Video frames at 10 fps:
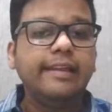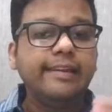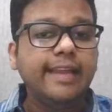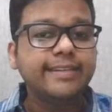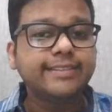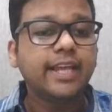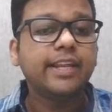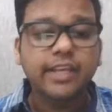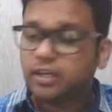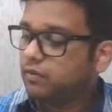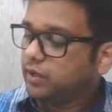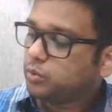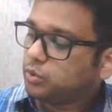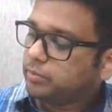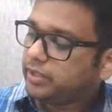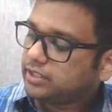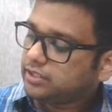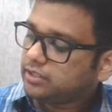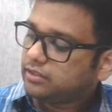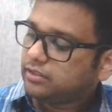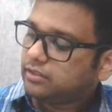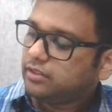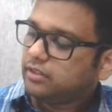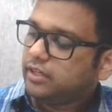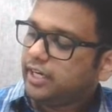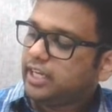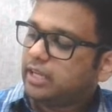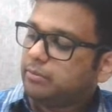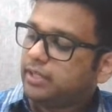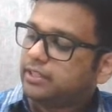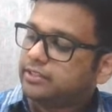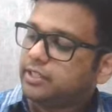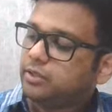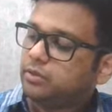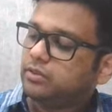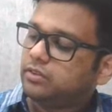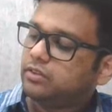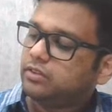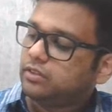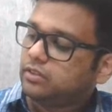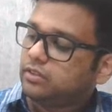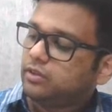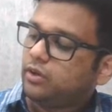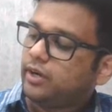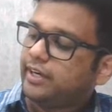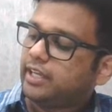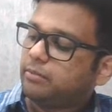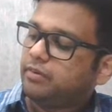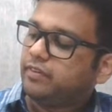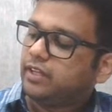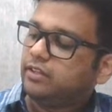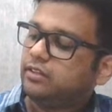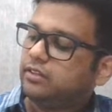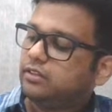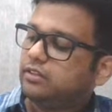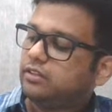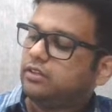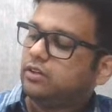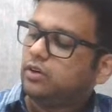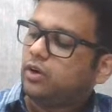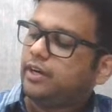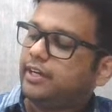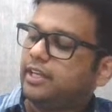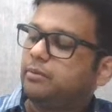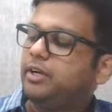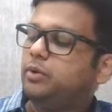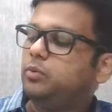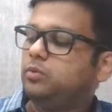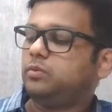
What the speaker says: Less than equal to 2 means it can be either 0 or it can be 1, or it can be 2.